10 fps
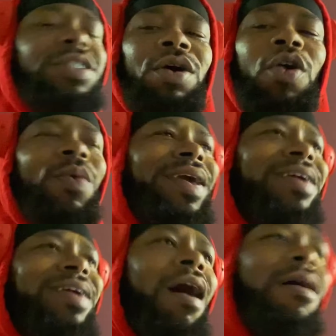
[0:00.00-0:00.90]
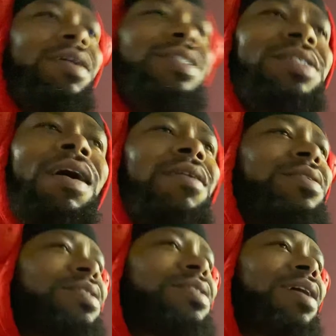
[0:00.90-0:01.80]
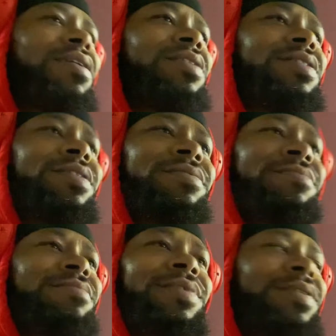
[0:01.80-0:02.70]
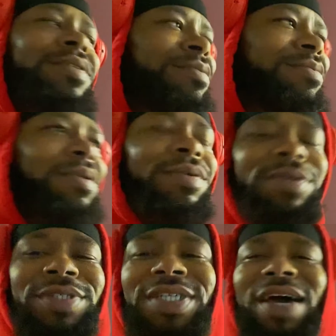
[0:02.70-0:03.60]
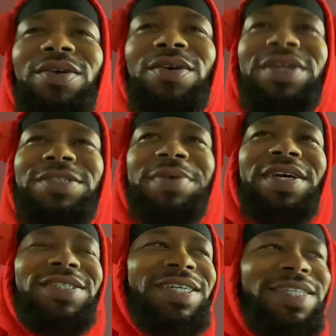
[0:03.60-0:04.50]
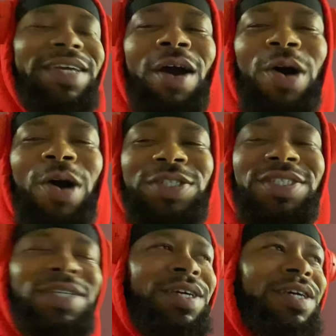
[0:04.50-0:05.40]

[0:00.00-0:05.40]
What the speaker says: your own weight. Gosh. Whew. She got on these pants that say caution.